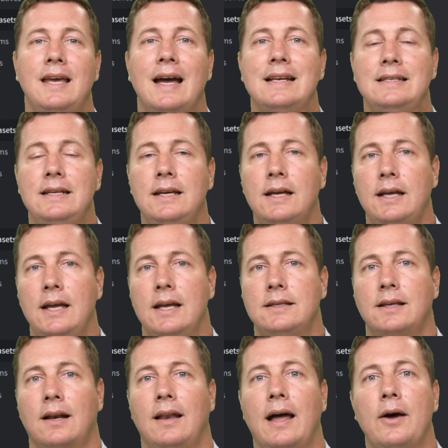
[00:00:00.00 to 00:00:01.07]
The idea
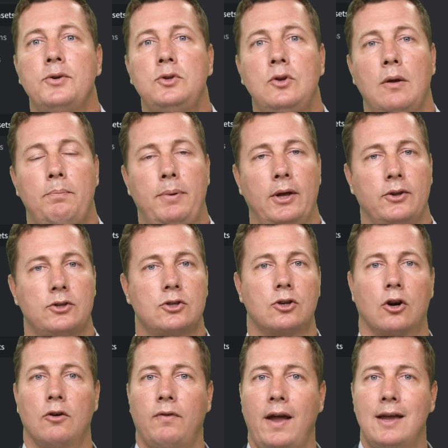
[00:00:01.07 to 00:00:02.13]
is it allows you to build
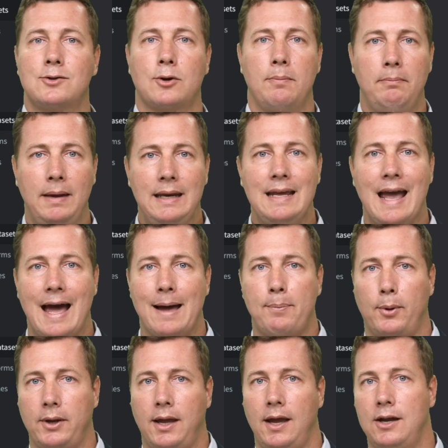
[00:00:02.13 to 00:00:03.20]
surveys or mini
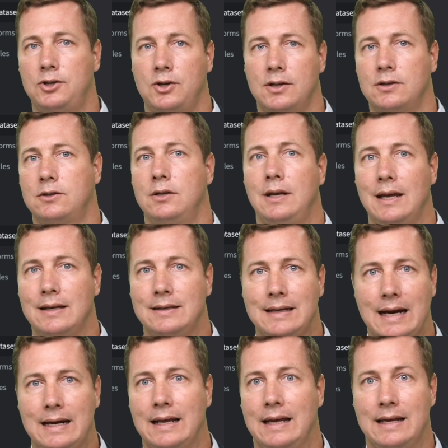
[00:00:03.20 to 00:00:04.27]
applications to get
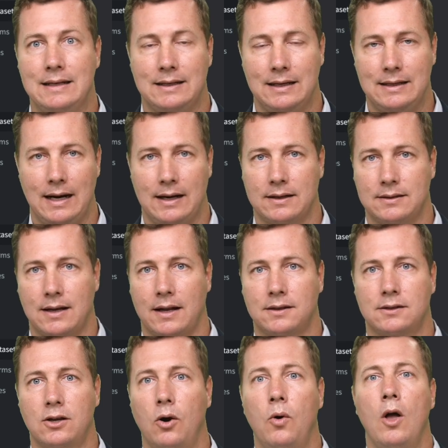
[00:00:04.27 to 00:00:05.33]
data into data
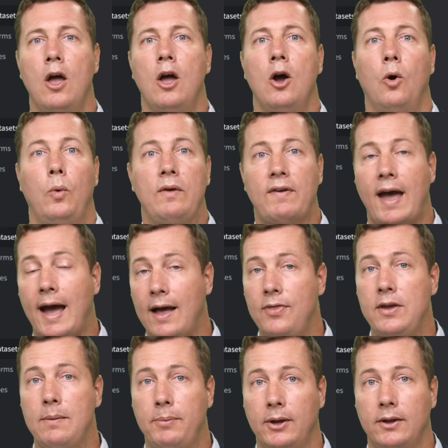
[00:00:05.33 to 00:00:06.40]
sets. So we've
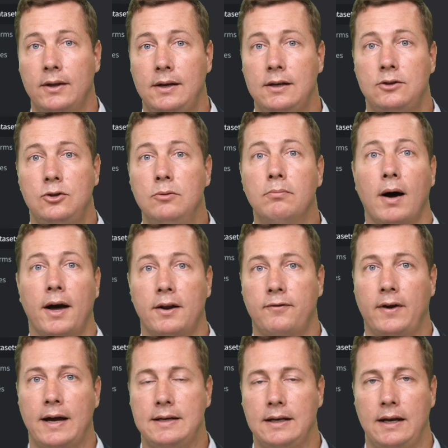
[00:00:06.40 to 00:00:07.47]
had the ability to
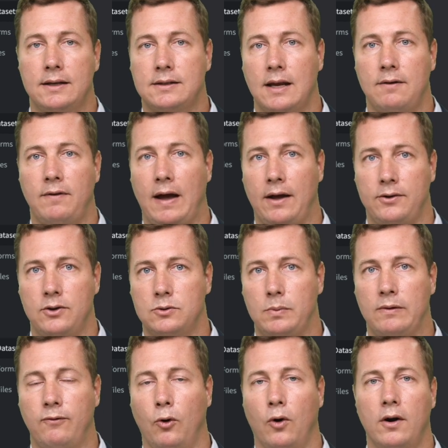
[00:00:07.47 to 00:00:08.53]
modify data set values
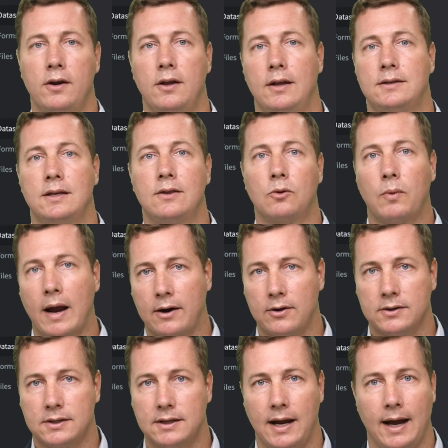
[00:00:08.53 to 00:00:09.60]
before. It's in the
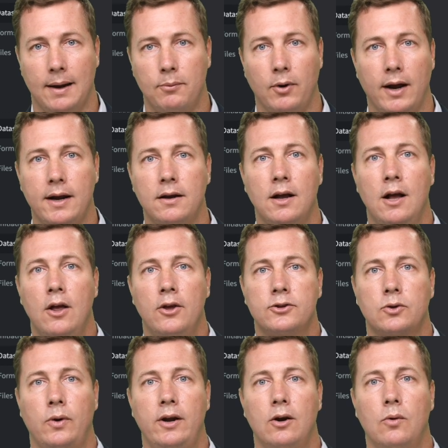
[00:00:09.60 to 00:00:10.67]
Records tab, right?
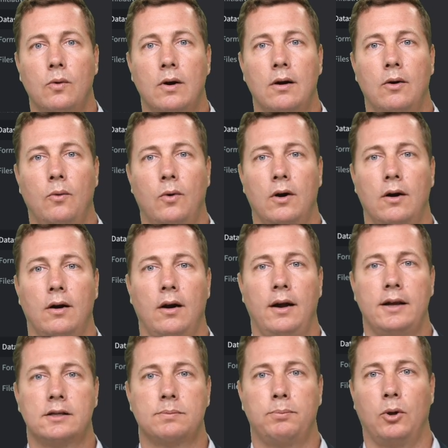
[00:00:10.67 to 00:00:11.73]
So here we're
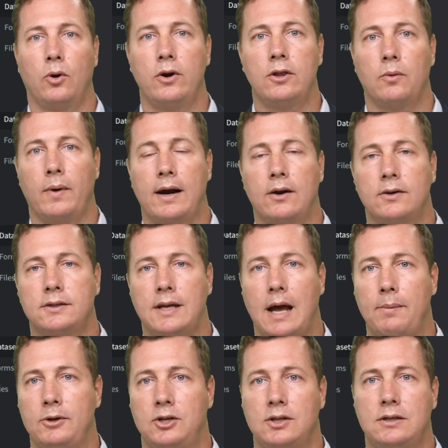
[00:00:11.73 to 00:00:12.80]
exploring the Records
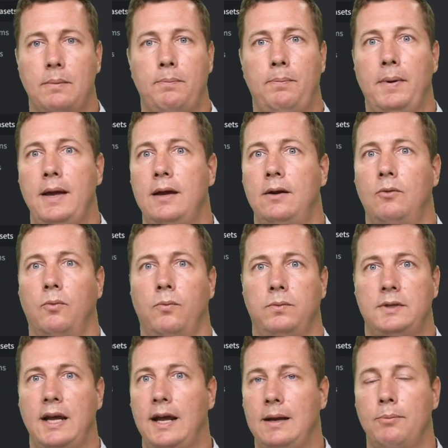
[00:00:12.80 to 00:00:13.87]
tab. It's just a big
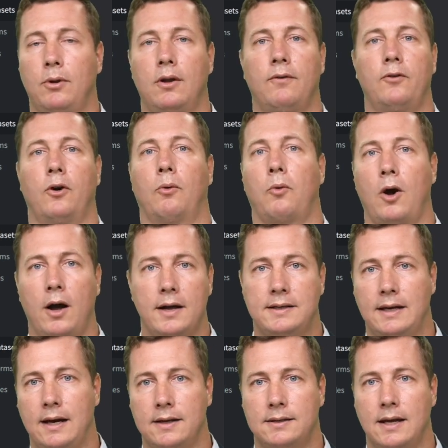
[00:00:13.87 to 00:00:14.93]
table of your raw
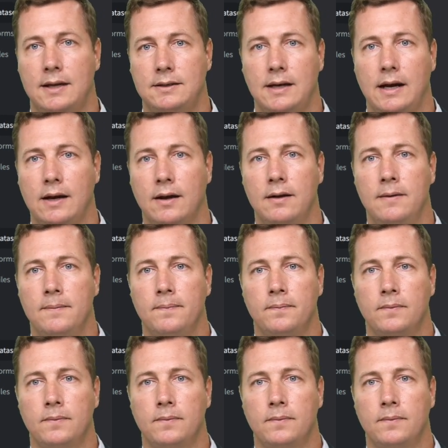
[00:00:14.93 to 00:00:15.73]
data set data.